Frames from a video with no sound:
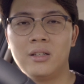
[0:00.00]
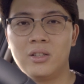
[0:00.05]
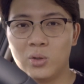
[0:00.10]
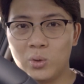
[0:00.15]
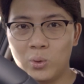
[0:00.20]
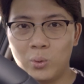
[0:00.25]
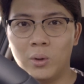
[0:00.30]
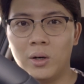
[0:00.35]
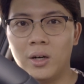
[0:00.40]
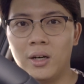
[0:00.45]

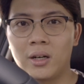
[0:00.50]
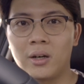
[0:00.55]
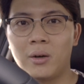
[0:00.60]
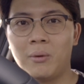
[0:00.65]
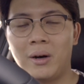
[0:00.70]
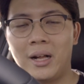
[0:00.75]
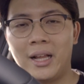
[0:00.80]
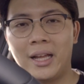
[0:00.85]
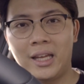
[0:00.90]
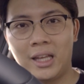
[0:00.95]
do work
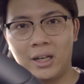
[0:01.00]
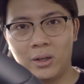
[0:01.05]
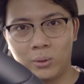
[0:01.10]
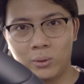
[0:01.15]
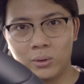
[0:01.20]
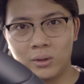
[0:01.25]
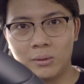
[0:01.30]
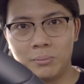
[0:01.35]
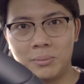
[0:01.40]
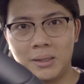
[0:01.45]
while I can
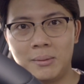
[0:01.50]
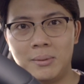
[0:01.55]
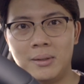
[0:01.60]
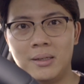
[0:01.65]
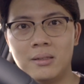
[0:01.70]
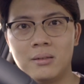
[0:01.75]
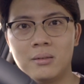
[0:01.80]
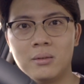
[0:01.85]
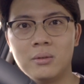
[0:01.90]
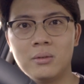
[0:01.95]
hold the
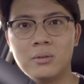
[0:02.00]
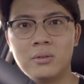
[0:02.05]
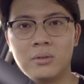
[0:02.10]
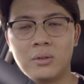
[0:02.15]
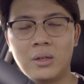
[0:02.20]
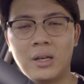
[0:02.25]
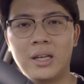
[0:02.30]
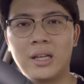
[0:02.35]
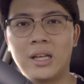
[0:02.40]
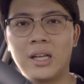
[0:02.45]
baby so
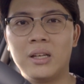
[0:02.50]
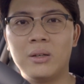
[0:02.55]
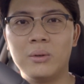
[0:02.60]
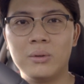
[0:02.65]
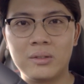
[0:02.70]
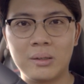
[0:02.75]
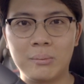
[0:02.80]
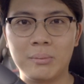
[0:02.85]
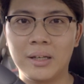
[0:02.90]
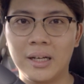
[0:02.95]
Suyen can do
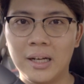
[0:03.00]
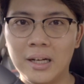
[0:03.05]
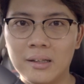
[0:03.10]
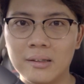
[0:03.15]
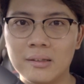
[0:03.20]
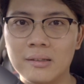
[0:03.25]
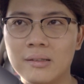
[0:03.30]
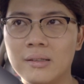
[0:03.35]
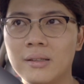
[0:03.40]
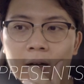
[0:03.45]
something
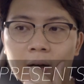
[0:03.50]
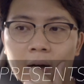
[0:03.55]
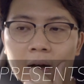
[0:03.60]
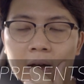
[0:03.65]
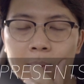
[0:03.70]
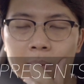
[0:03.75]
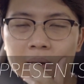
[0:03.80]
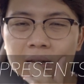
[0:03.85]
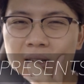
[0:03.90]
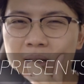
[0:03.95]
else.
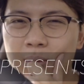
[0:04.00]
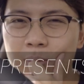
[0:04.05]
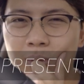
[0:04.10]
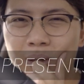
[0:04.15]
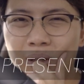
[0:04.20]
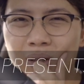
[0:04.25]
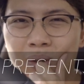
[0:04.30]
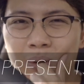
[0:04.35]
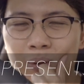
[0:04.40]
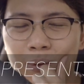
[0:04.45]
I'm in
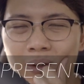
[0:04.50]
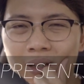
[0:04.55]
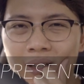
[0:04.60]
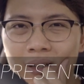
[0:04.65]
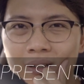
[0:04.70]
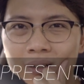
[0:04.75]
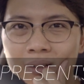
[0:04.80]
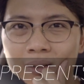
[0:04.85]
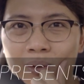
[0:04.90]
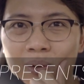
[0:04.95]

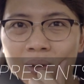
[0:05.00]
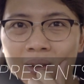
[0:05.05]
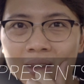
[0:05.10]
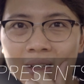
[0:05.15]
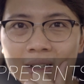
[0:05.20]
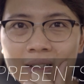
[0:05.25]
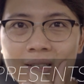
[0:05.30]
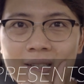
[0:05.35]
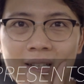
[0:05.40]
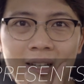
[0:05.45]
between two
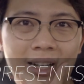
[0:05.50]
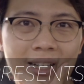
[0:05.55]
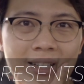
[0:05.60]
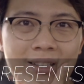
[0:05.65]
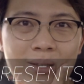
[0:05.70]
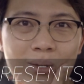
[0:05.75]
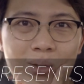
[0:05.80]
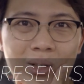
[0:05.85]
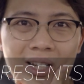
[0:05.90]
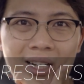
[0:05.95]
things that
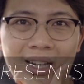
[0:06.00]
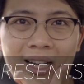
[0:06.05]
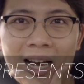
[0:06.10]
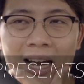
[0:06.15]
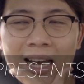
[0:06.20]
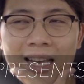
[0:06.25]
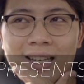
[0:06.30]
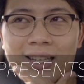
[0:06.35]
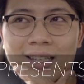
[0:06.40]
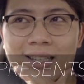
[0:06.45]
Suyen
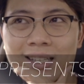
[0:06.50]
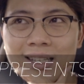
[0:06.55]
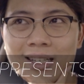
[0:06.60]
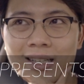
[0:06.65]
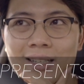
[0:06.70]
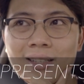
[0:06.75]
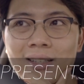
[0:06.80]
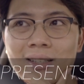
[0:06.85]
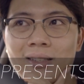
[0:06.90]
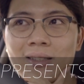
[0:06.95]
kind of
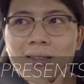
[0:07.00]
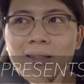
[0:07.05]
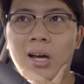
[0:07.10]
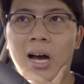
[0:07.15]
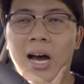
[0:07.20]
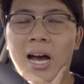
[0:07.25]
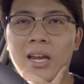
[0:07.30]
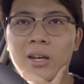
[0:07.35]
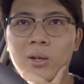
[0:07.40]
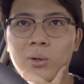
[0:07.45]
needs.
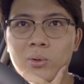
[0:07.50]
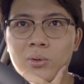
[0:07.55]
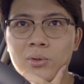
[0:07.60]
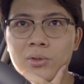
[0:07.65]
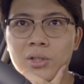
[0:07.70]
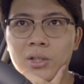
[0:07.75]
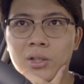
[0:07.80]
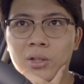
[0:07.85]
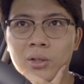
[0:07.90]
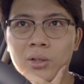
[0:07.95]
I know
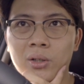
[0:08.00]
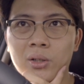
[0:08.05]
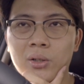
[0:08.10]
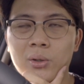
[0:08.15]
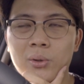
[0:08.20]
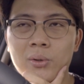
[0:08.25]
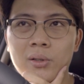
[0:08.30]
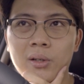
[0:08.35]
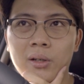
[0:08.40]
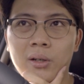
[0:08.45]
she could
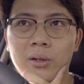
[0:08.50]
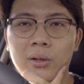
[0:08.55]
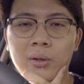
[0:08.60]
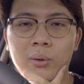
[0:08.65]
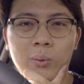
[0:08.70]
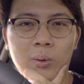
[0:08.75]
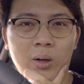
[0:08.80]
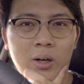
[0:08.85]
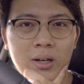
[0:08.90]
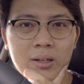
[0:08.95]
use a good
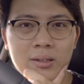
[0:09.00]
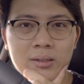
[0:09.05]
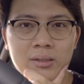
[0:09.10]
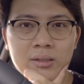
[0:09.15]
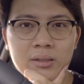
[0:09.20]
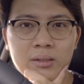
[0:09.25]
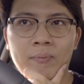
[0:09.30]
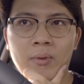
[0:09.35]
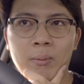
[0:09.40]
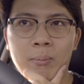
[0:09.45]

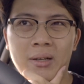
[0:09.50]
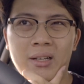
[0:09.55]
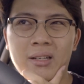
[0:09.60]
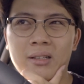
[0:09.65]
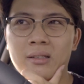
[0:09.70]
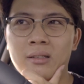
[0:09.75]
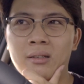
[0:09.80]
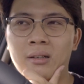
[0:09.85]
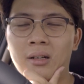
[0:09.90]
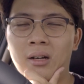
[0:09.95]
watch
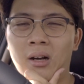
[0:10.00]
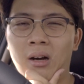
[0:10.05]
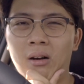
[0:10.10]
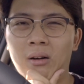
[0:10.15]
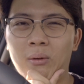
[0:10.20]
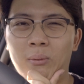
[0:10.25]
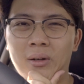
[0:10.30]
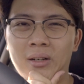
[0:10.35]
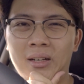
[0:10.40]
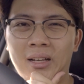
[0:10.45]
because her
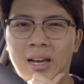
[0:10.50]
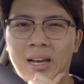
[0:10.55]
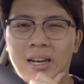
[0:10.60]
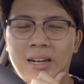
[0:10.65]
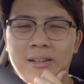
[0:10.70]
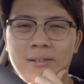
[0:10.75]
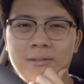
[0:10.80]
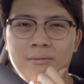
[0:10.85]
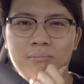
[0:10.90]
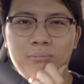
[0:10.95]
current one
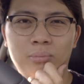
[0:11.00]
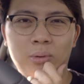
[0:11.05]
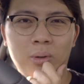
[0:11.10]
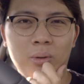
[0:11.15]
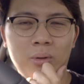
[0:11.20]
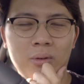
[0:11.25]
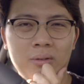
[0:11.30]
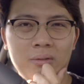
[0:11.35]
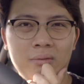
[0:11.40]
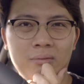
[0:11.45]
kind of
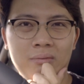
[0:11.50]
broke